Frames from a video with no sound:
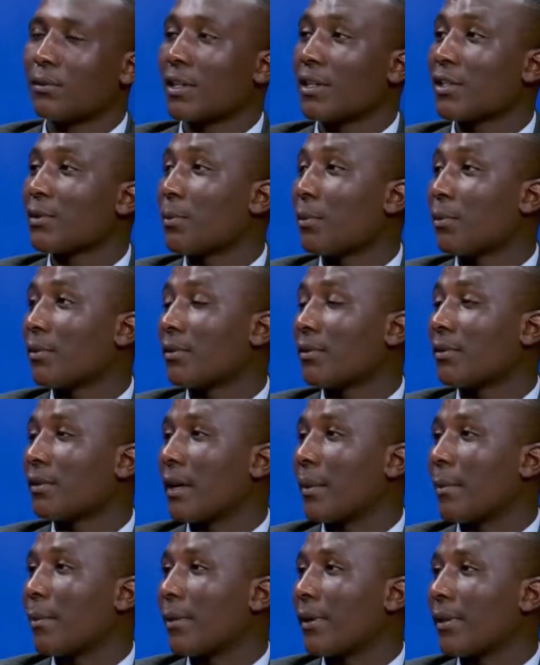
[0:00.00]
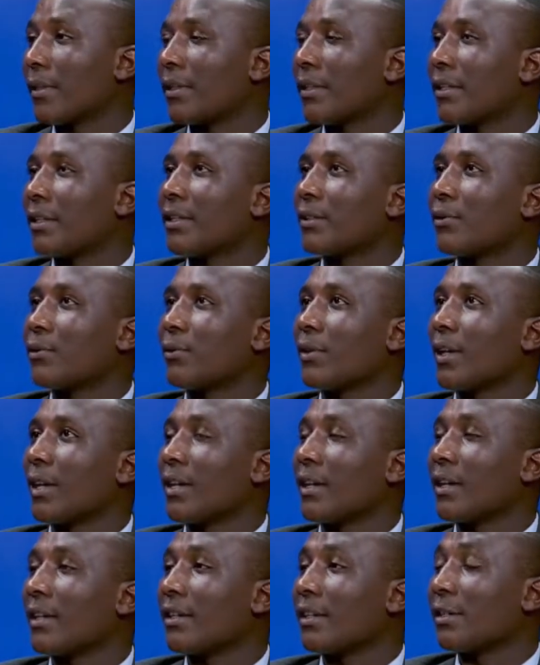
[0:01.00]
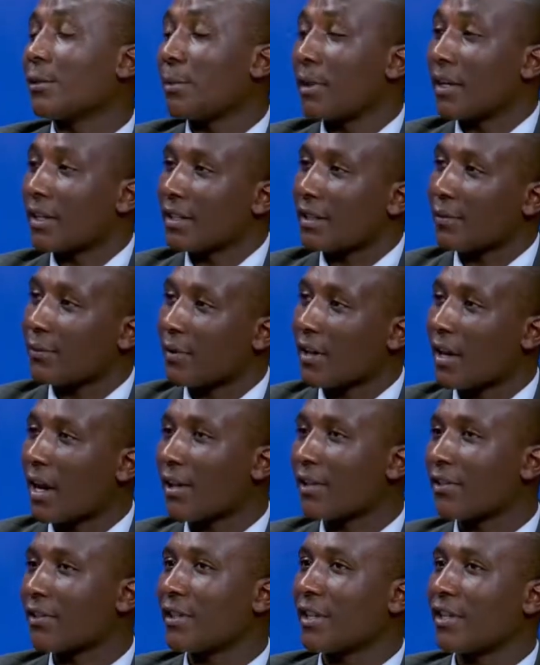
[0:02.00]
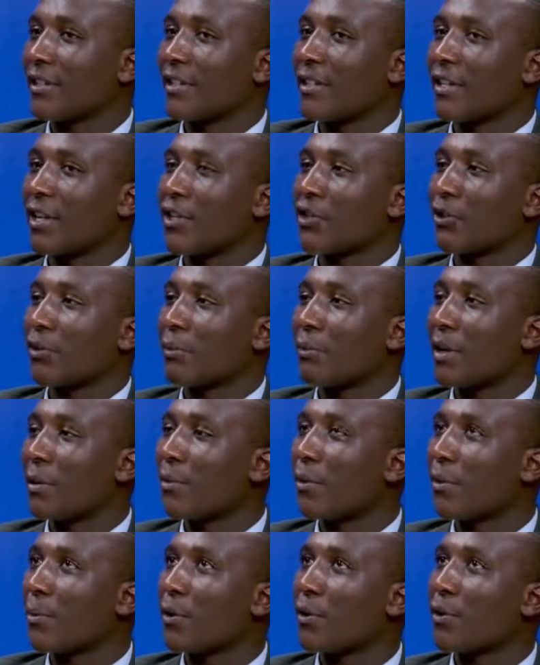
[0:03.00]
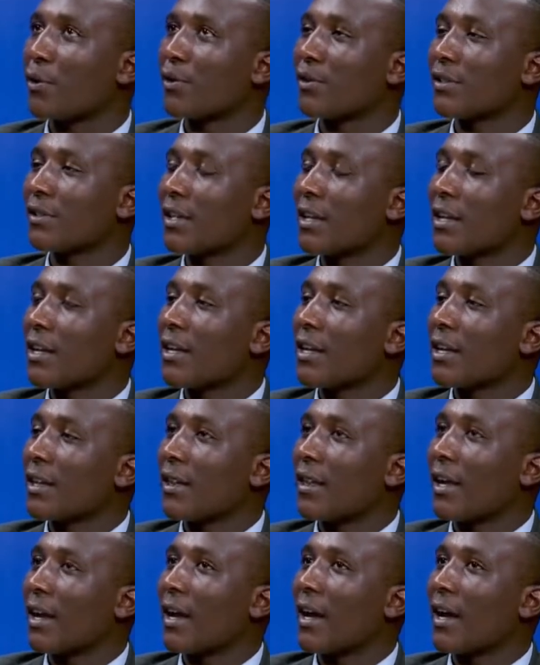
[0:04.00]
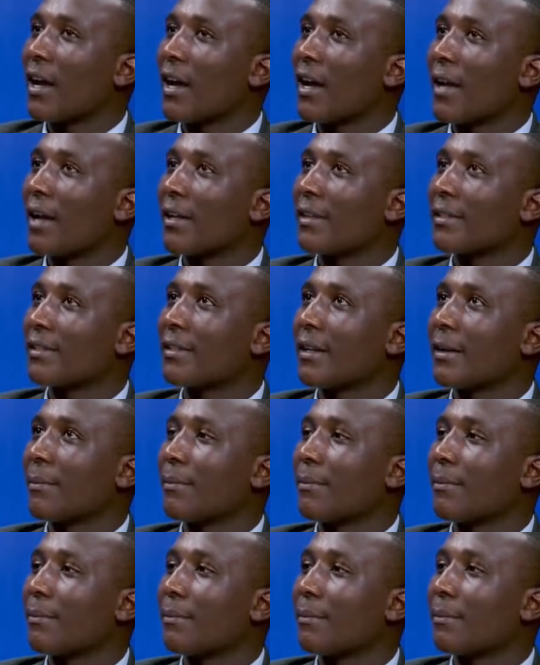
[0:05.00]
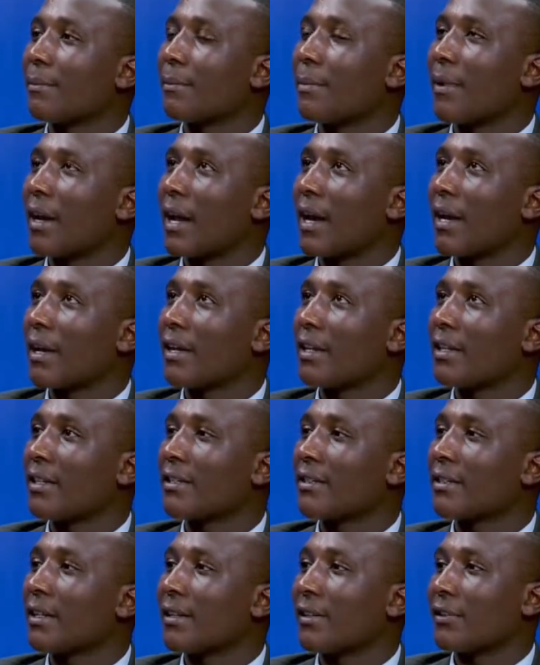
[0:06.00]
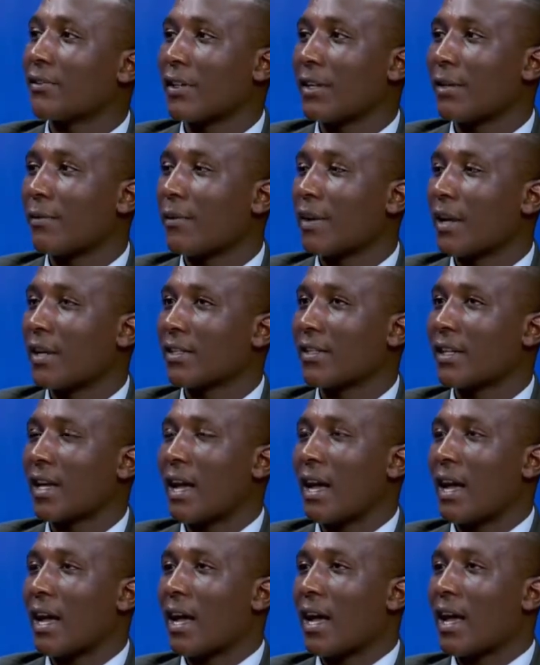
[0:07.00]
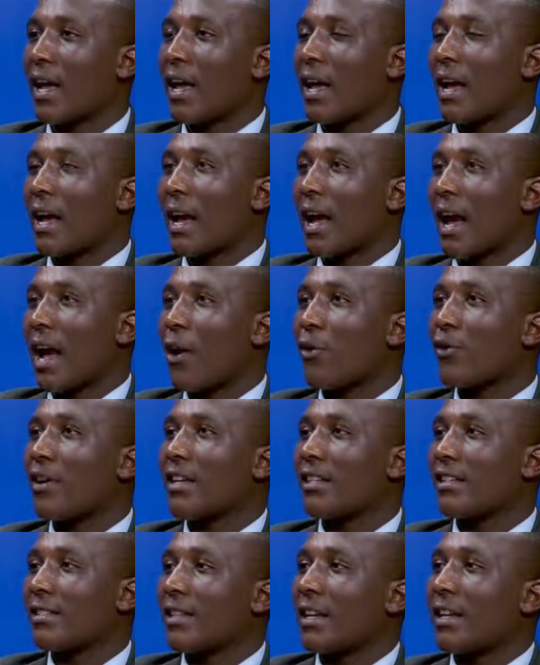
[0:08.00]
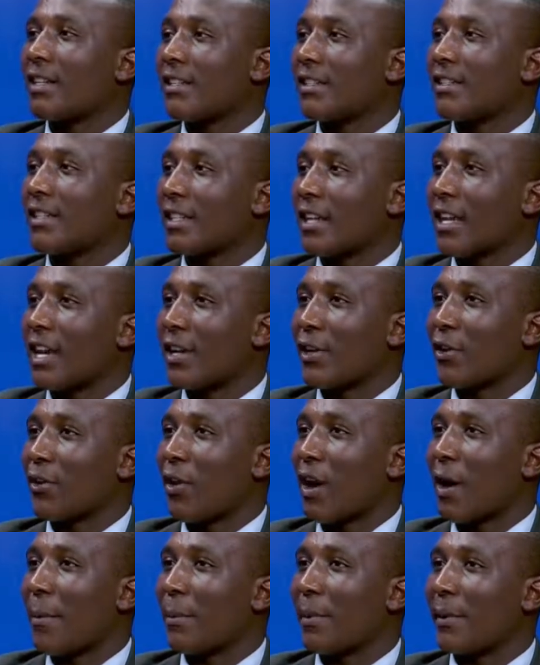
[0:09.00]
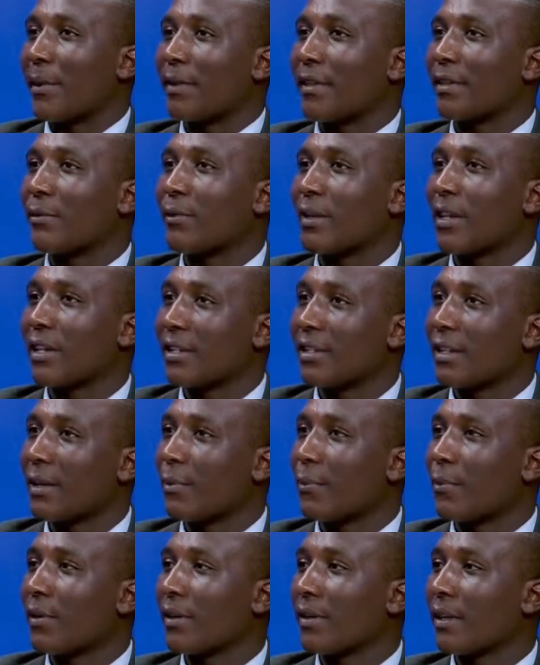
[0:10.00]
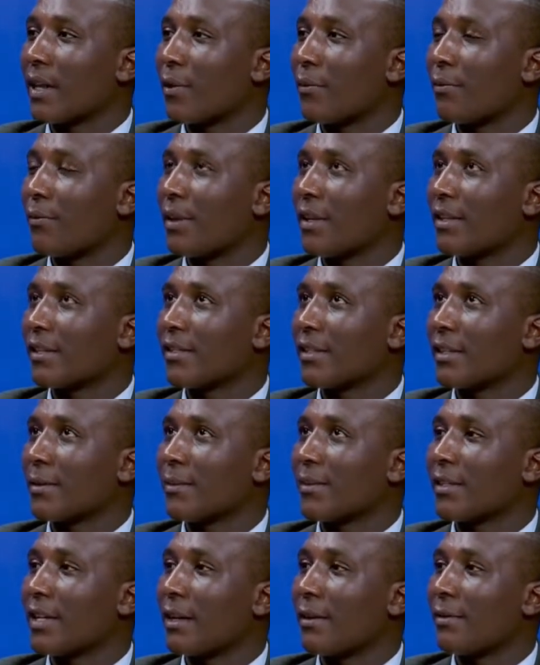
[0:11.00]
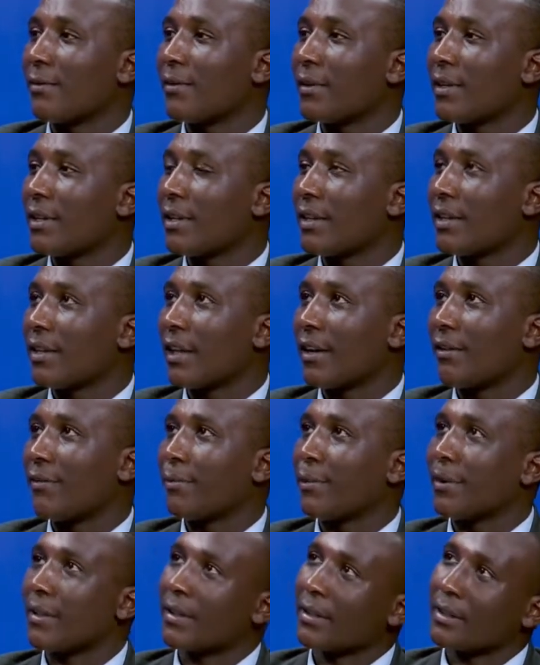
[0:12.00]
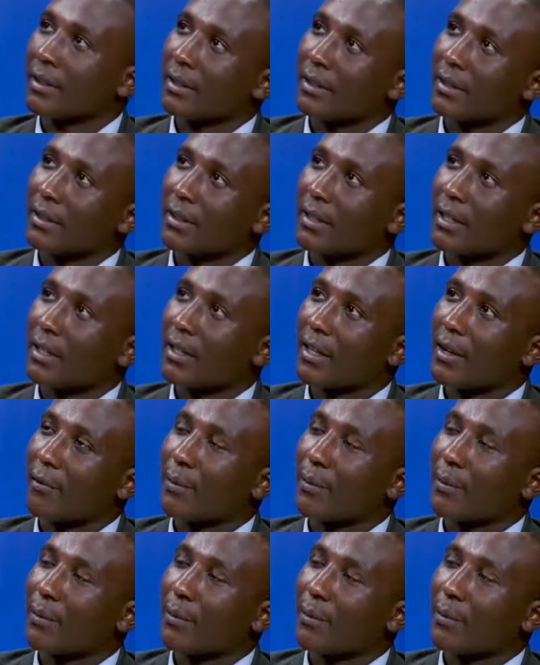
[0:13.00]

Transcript: transport someone to their respective destination, maybe because there are some blacklist and red flags. How does that scenario happen where someone now finds themselves they have been